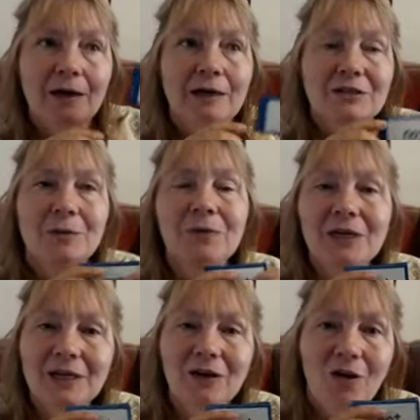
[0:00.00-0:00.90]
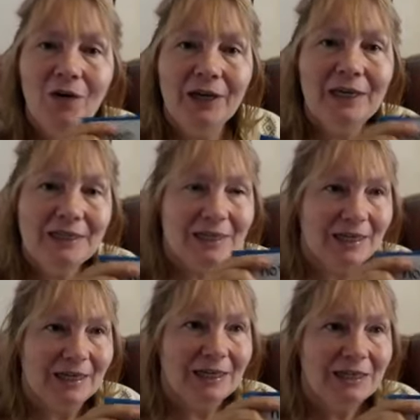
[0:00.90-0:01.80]
somebody can hide
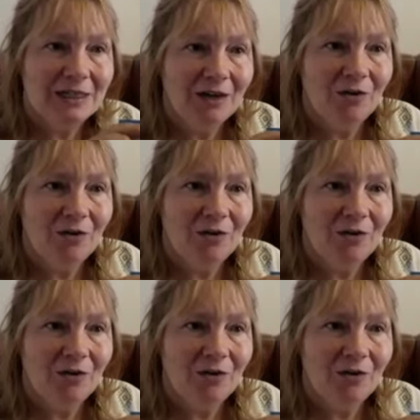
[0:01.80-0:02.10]
these